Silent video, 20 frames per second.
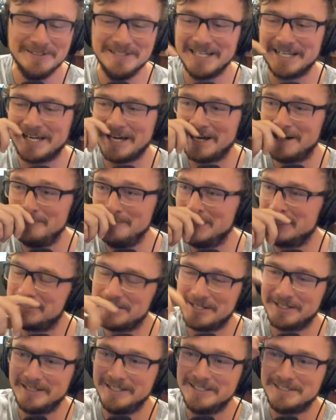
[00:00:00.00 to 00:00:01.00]
the comments
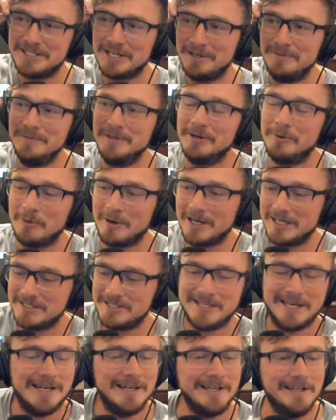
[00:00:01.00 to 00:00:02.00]
are gonna tell me to watch
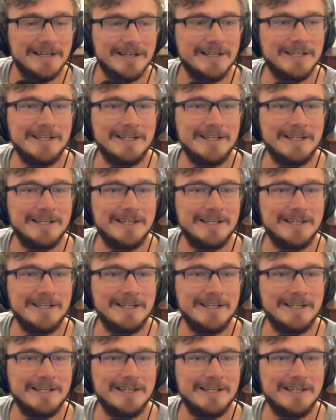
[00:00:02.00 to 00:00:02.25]
that